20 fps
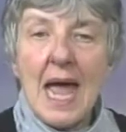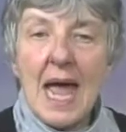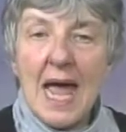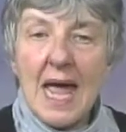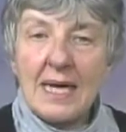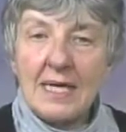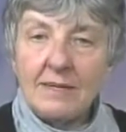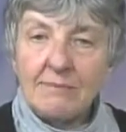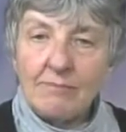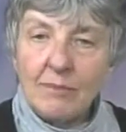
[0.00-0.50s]

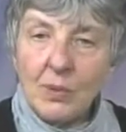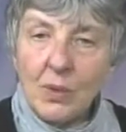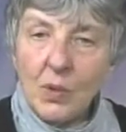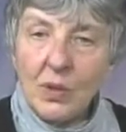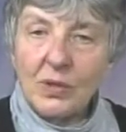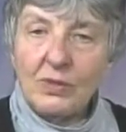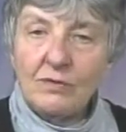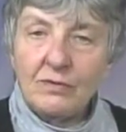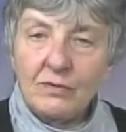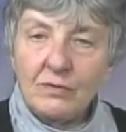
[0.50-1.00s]
An
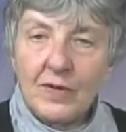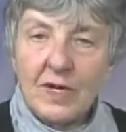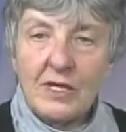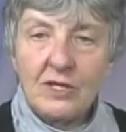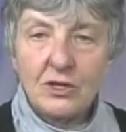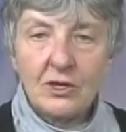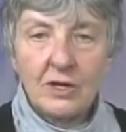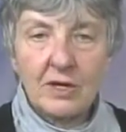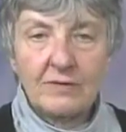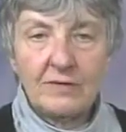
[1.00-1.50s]
important
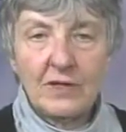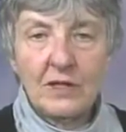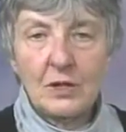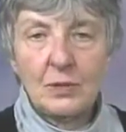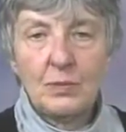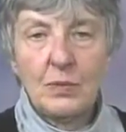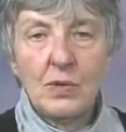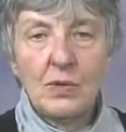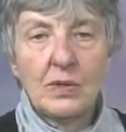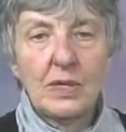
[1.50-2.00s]
feature of this
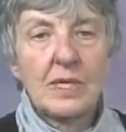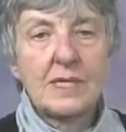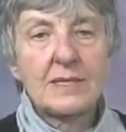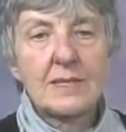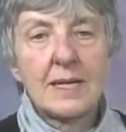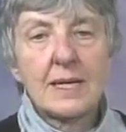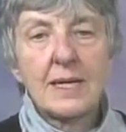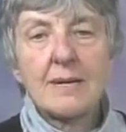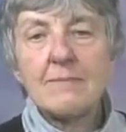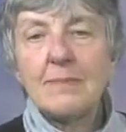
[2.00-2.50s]
book is
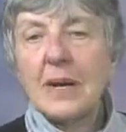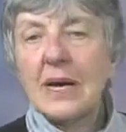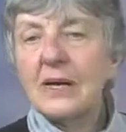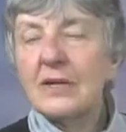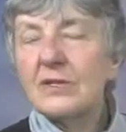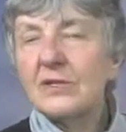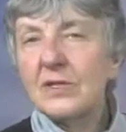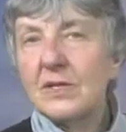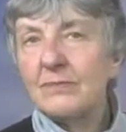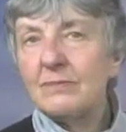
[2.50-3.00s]
the
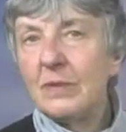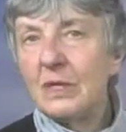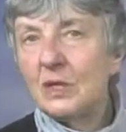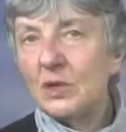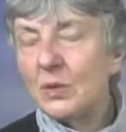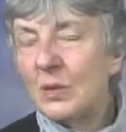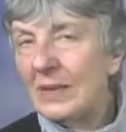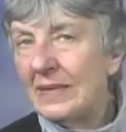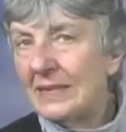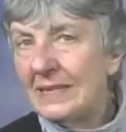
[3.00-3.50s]
comparison
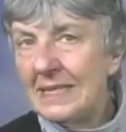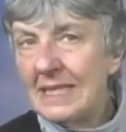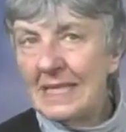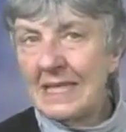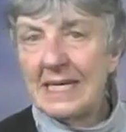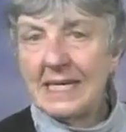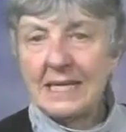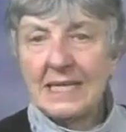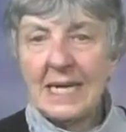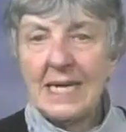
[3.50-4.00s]
between D
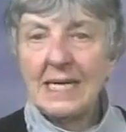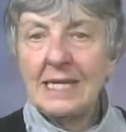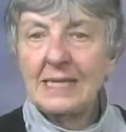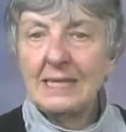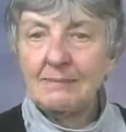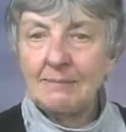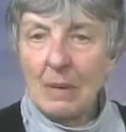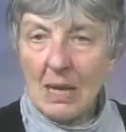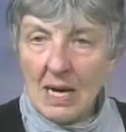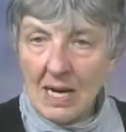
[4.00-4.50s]
N A
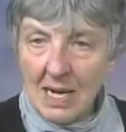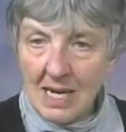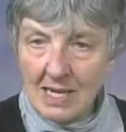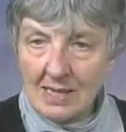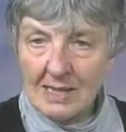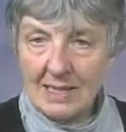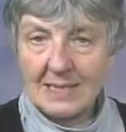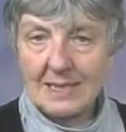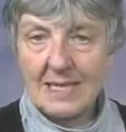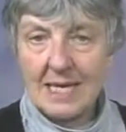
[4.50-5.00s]

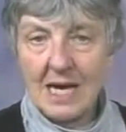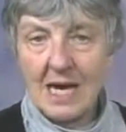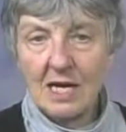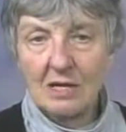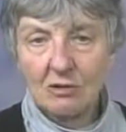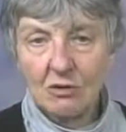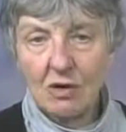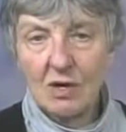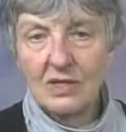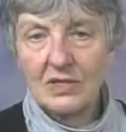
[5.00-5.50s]
policy
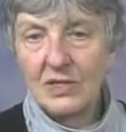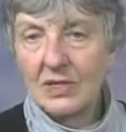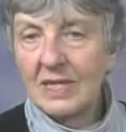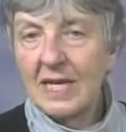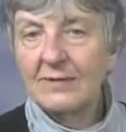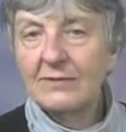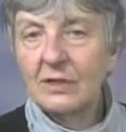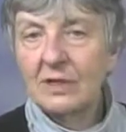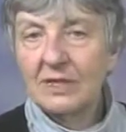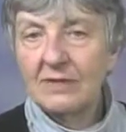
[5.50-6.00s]
across
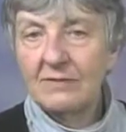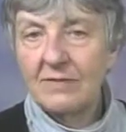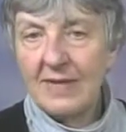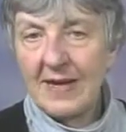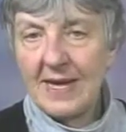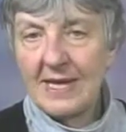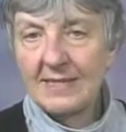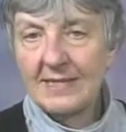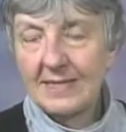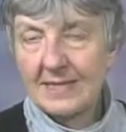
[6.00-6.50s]
several
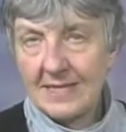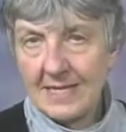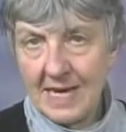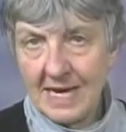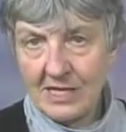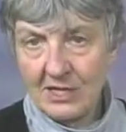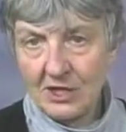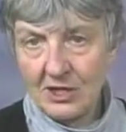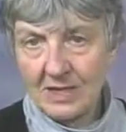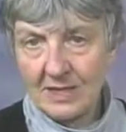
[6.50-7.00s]
advanced
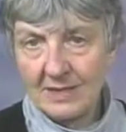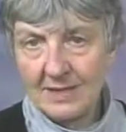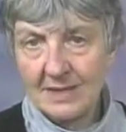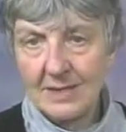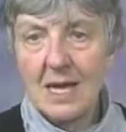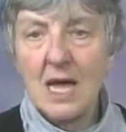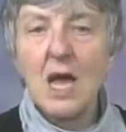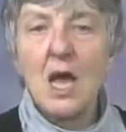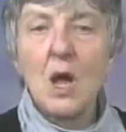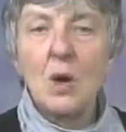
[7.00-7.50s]
nations,
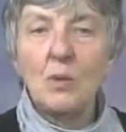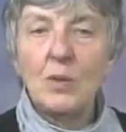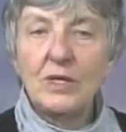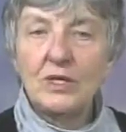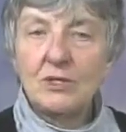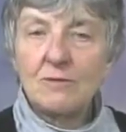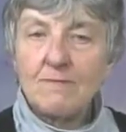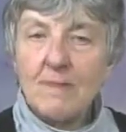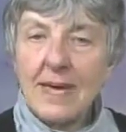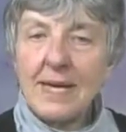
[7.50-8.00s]

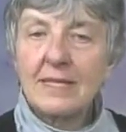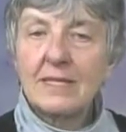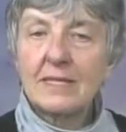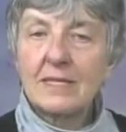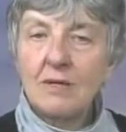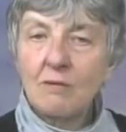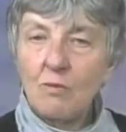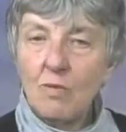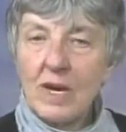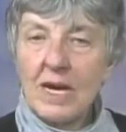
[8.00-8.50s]
which makes
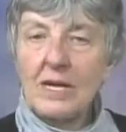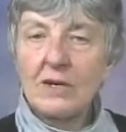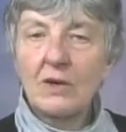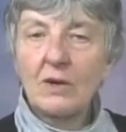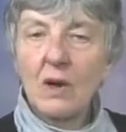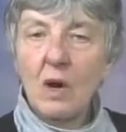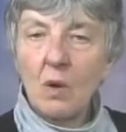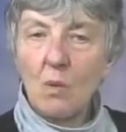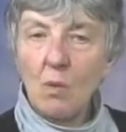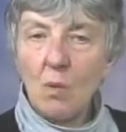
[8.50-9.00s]
the
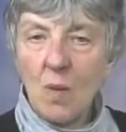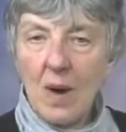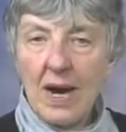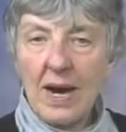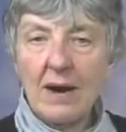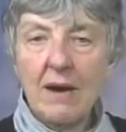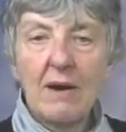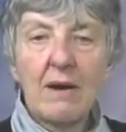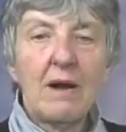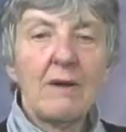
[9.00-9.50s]
reader
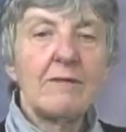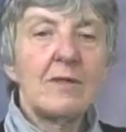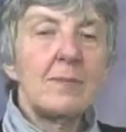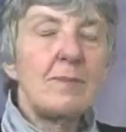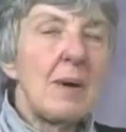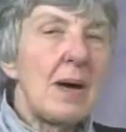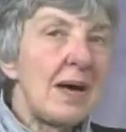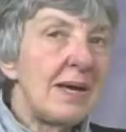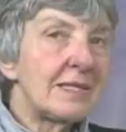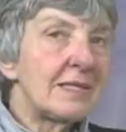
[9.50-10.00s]
aware of the
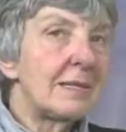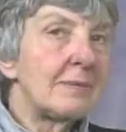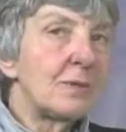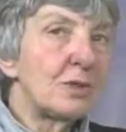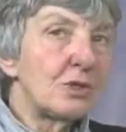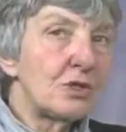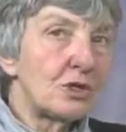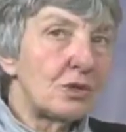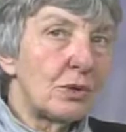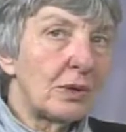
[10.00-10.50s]
possible
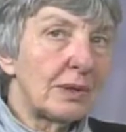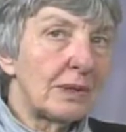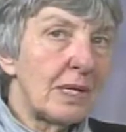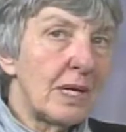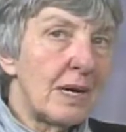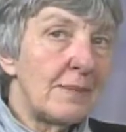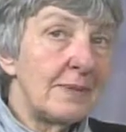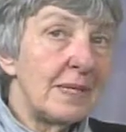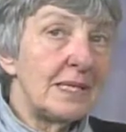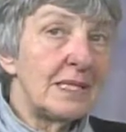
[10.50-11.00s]

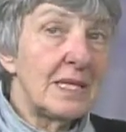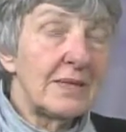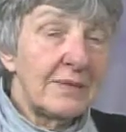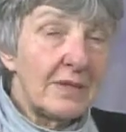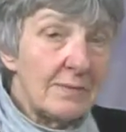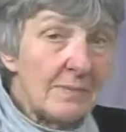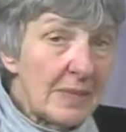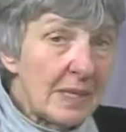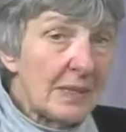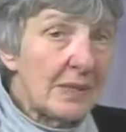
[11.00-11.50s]
shortcomings of
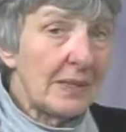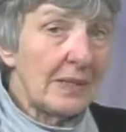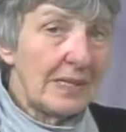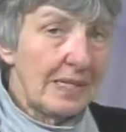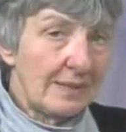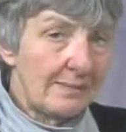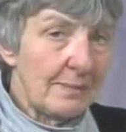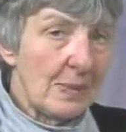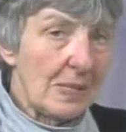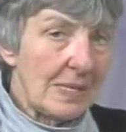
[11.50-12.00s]

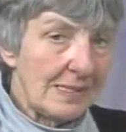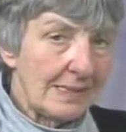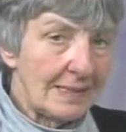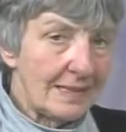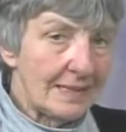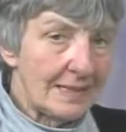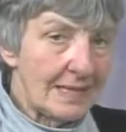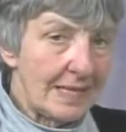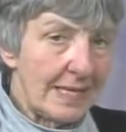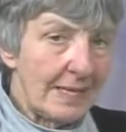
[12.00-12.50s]
American
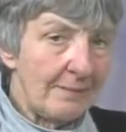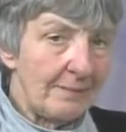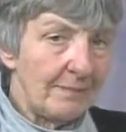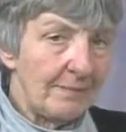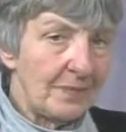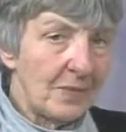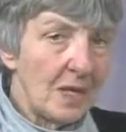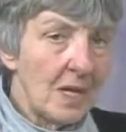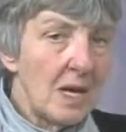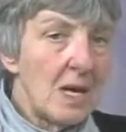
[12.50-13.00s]
policy.
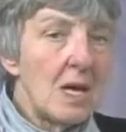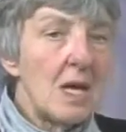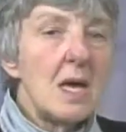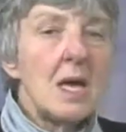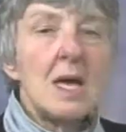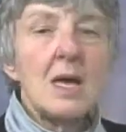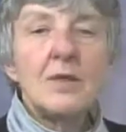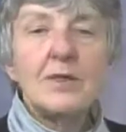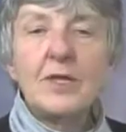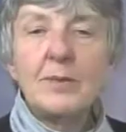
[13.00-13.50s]

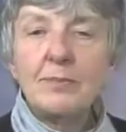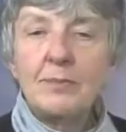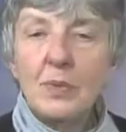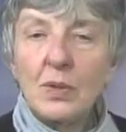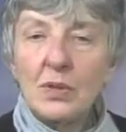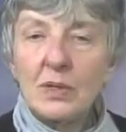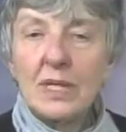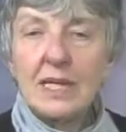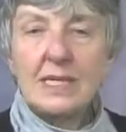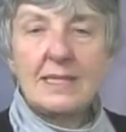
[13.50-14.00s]
The
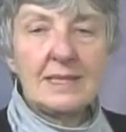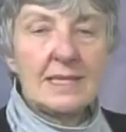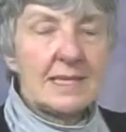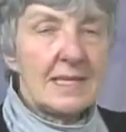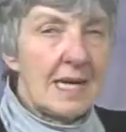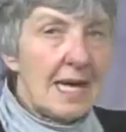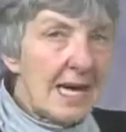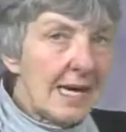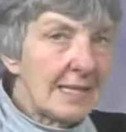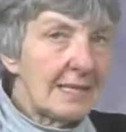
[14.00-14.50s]
book is
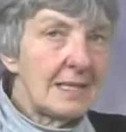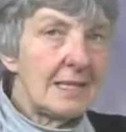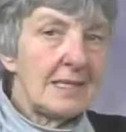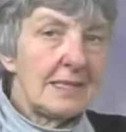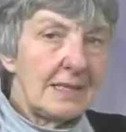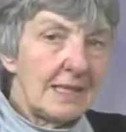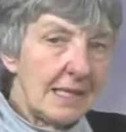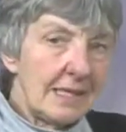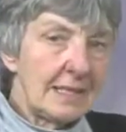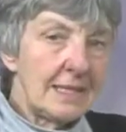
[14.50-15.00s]
an
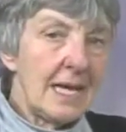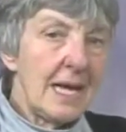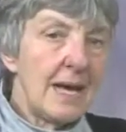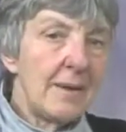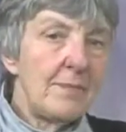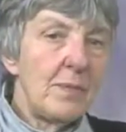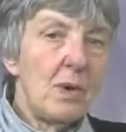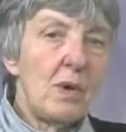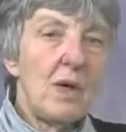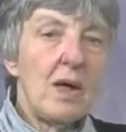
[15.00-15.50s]
excellent
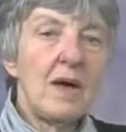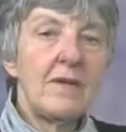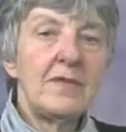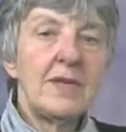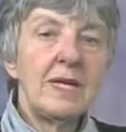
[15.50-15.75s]
example of